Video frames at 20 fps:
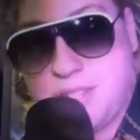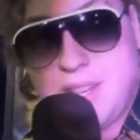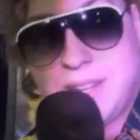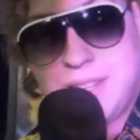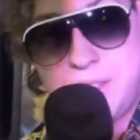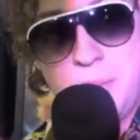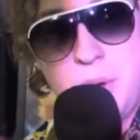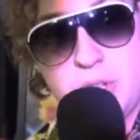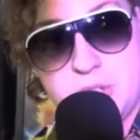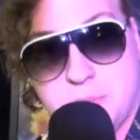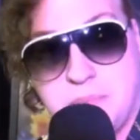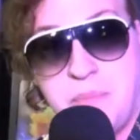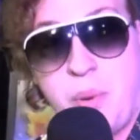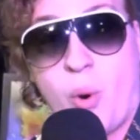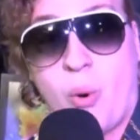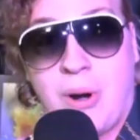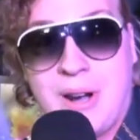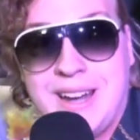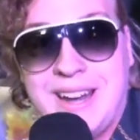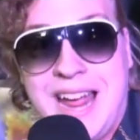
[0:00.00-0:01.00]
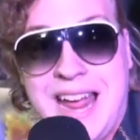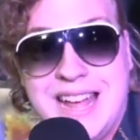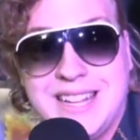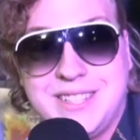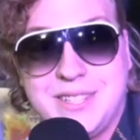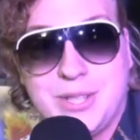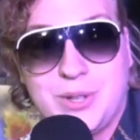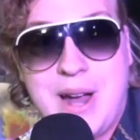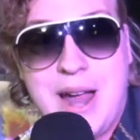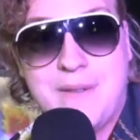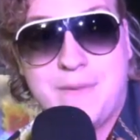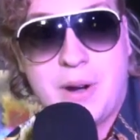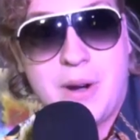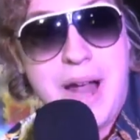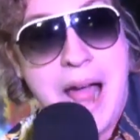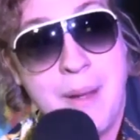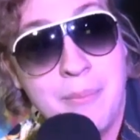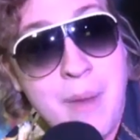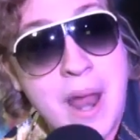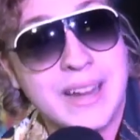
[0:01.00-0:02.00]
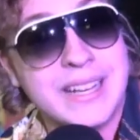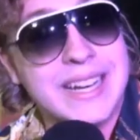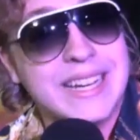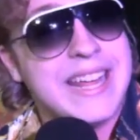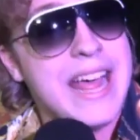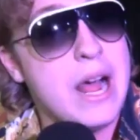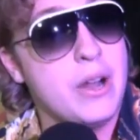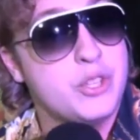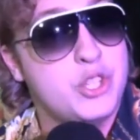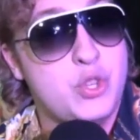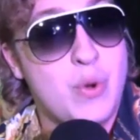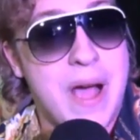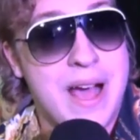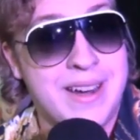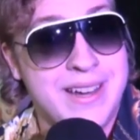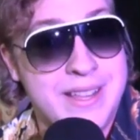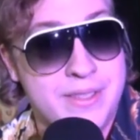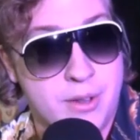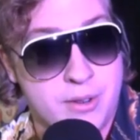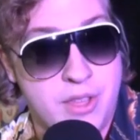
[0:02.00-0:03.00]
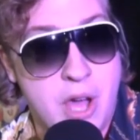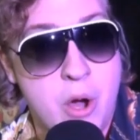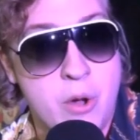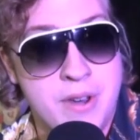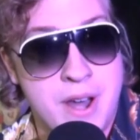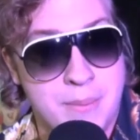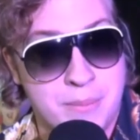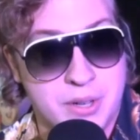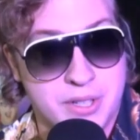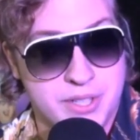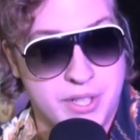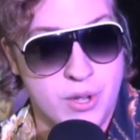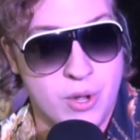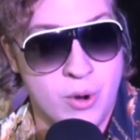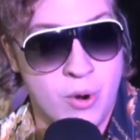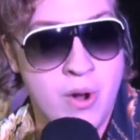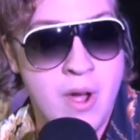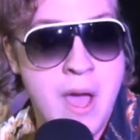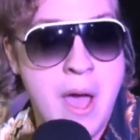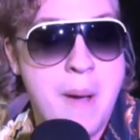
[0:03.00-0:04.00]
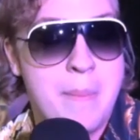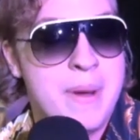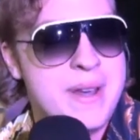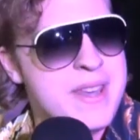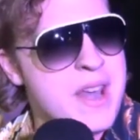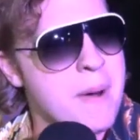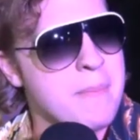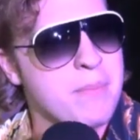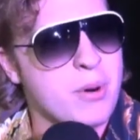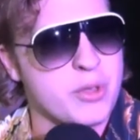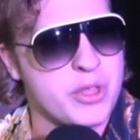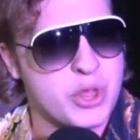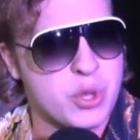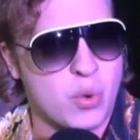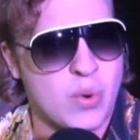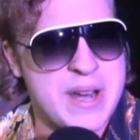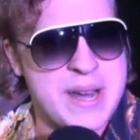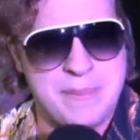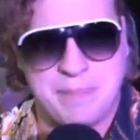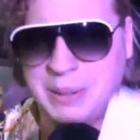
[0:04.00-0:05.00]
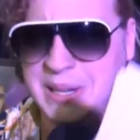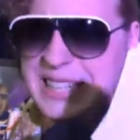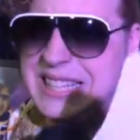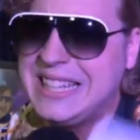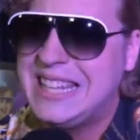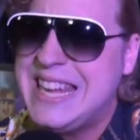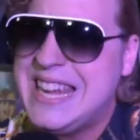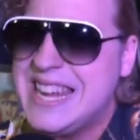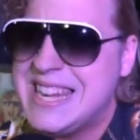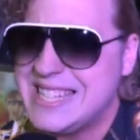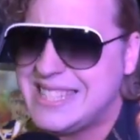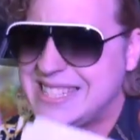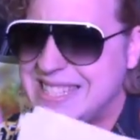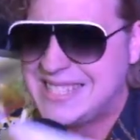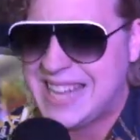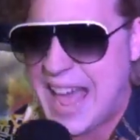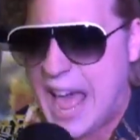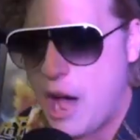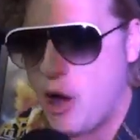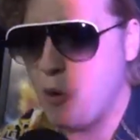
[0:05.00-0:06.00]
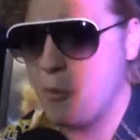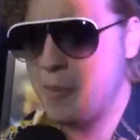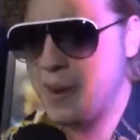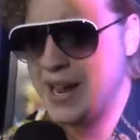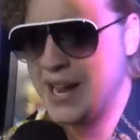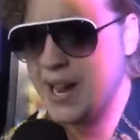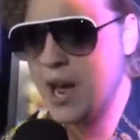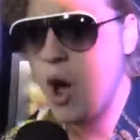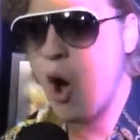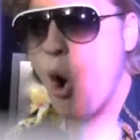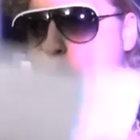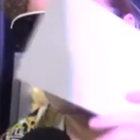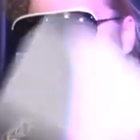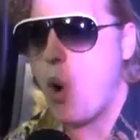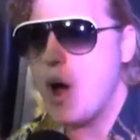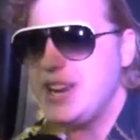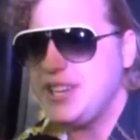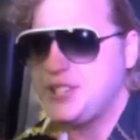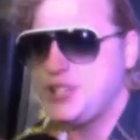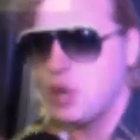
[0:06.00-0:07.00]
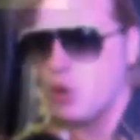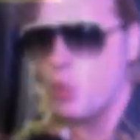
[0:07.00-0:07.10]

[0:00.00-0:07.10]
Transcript: like the most boring answer ever. I'm not going to count you out either, though, number two. But number three, please tell me, what is your